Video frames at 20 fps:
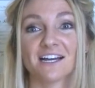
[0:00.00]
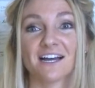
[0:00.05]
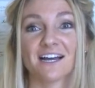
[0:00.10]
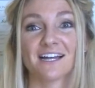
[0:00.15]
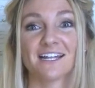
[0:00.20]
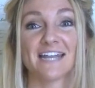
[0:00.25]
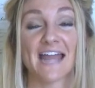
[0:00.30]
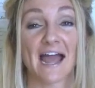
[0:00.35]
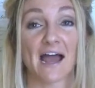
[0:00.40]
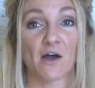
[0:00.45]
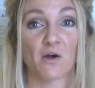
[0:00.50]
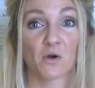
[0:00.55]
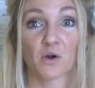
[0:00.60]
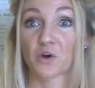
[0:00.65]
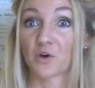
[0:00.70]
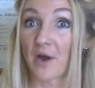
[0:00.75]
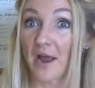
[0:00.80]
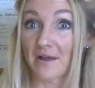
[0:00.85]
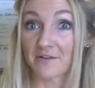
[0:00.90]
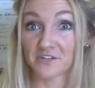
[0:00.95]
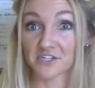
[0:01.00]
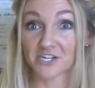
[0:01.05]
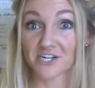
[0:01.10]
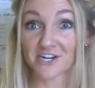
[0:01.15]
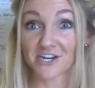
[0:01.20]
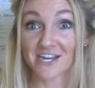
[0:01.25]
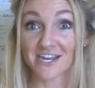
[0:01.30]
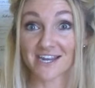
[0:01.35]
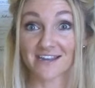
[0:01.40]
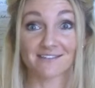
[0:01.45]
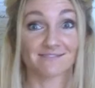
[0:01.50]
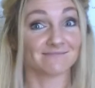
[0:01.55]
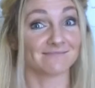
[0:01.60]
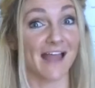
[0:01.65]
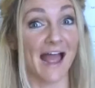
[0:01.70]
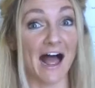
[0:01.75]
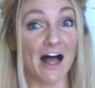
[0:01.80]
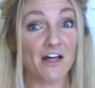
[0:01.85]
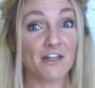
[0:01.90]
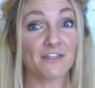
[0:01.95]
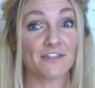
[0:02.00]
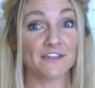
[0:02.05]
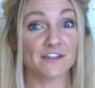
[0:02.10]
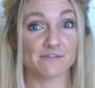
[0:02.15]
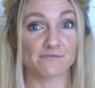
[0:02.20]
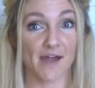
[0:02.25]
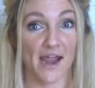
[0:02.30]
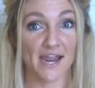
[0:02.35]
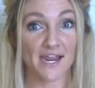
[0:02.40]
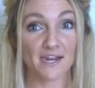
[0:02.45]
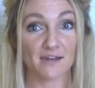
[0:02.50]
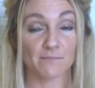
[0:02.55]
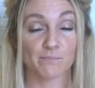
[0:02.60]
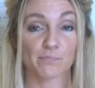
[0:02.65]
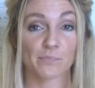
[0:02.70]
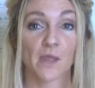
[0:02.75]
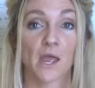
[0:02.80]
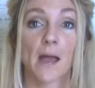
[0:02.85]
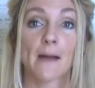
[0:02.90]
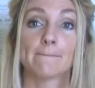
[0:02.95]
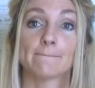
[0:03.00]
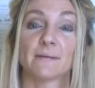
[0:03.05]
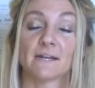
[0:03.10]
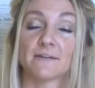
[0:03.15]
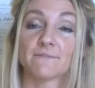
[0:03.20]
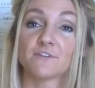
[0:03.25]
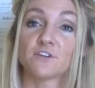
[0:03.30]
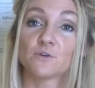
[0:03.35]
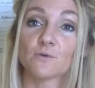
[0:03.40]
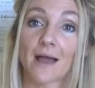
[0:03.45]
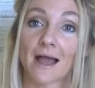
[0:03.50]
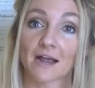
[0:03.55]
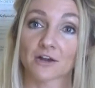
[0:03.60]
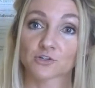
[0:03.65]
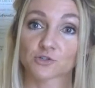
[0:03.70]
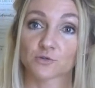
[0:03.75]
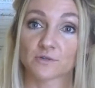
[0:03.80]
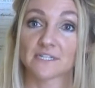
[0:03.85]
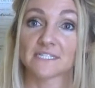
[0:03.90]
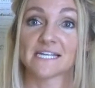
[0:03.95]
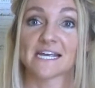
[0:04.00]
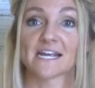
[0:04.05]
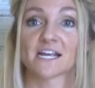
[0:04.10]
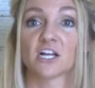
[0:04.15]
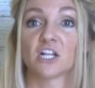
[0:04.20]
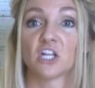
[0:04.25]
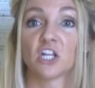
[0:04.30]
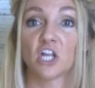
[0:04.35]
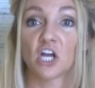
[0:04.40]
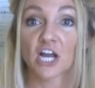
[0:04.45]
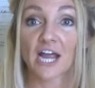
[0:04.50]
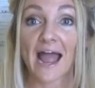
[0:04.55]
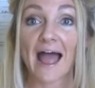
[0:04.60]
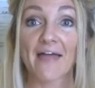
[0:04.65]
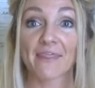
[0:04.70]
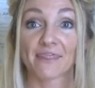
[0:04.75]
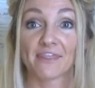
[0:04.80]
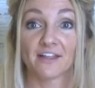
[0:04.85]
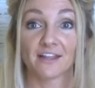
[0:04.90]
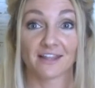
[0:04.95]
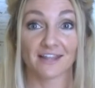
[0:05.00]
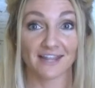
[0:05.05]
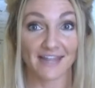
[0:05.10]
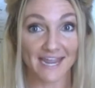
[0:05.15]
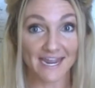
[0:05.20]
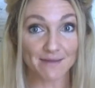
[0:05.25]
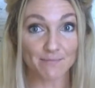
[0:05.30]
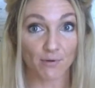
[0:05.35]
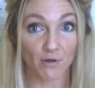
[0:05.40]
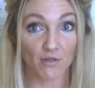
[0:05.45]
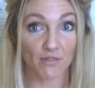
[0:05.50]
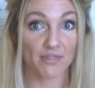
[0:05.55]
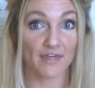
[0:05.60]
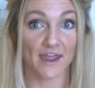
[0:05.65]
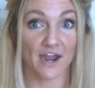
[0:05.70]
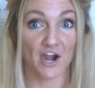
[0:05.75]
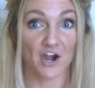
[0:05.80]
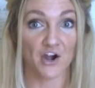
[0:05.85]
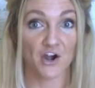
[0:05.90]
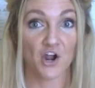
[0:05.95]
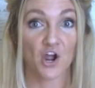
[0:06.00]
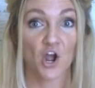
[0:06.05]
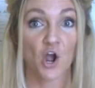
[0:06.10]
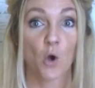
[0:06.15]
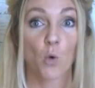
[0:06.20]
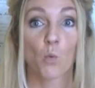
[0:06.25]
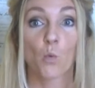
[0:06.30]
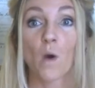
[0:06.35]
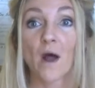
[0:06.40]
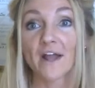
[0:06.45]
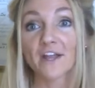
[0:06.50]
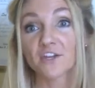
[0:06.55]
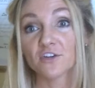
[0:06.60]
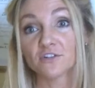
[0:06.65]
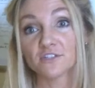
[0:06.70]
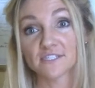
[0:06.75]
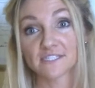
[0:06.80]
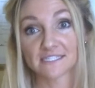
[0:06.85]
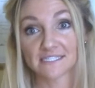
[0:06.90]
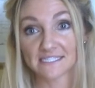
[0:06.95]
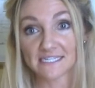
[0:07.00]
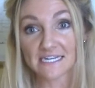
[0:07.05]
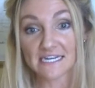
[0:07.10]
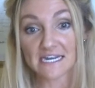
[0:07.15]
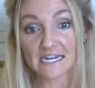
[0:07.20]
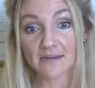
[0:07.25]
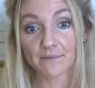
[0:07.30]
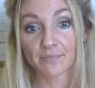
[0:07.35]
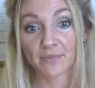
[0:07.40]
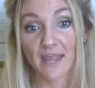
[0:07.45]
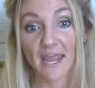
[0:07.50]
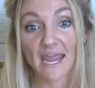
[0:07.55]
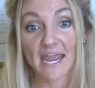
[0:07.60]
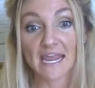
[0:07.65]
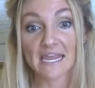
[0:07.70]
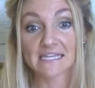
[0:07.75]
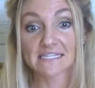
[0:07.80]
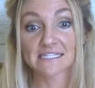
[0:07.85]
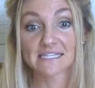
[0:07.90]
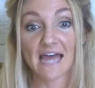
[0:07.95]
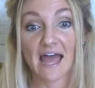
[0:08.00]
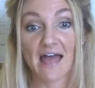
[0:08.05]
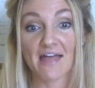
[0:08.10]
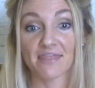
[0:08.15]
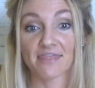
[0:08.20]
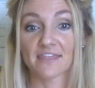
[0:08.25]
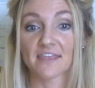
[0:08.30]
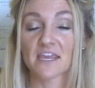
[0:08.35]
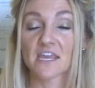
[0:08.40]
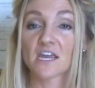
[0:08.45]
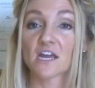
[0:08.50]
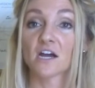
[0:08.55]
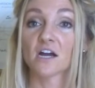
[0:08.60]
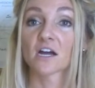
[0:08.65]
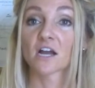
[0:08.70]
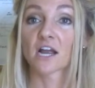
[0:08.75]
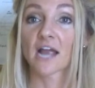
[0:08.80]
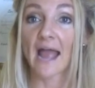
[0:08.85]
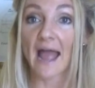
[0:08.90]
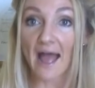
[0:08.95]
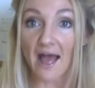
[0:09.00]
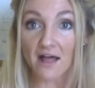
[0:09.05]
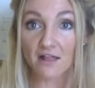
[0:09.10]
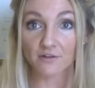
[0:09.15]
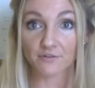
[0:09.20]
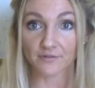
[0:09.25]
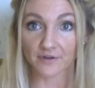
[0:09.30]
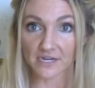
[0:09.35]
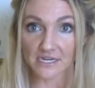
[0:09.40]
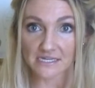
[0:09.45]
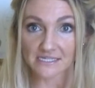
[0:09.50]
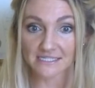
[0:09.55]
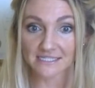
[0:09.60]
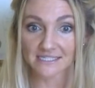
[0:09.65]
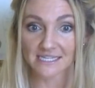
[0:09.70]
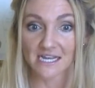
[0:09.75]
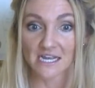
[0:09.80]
Now, ground turkey, healthy, right? But if you actually take a look at the label there, what you'll see is that the calories